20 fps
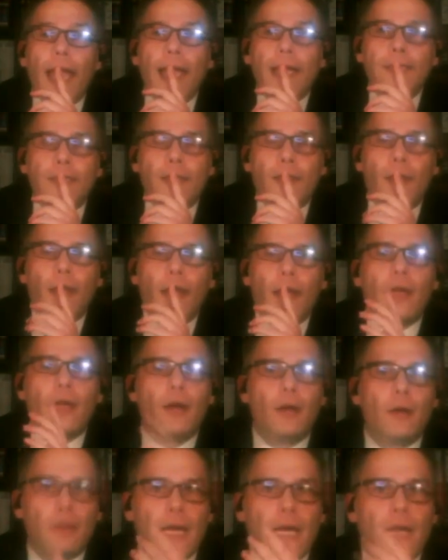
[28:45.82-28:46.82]
And, you know, I
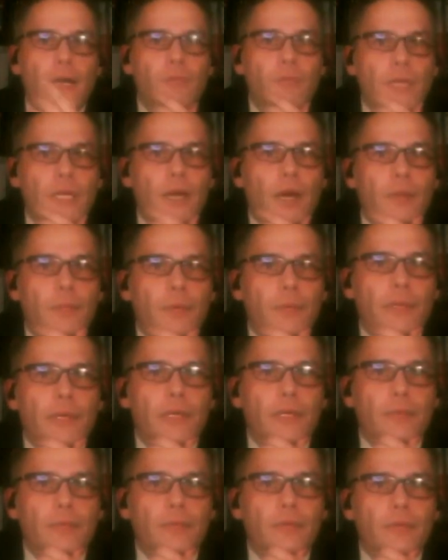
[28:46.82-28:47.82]
heard back from a couple of
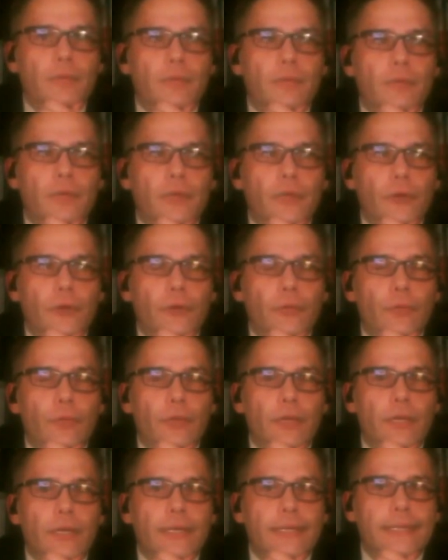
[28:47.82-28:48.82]
people who
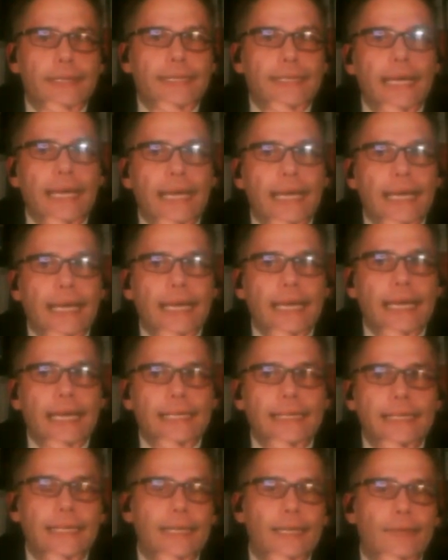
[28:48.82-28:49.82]
were like,
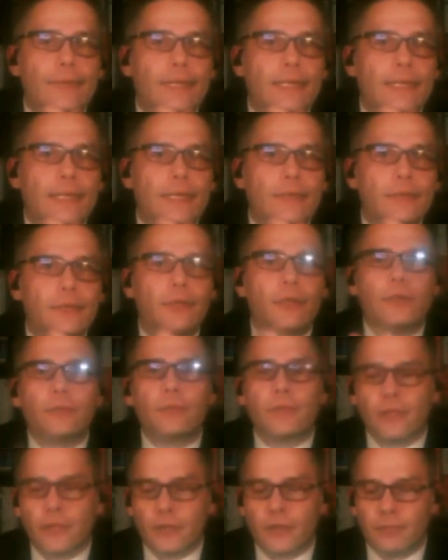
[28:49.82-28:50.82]
yeah, no, I can't do
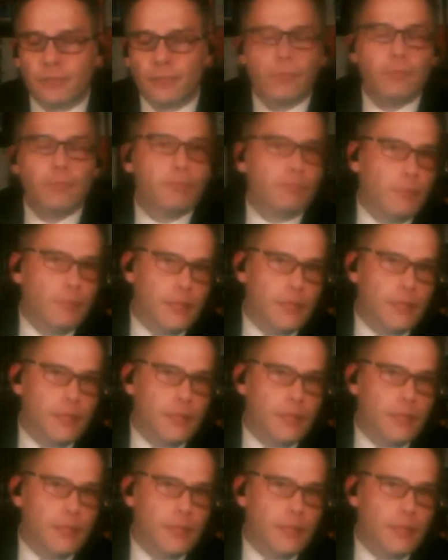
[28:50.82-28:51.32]
it because my,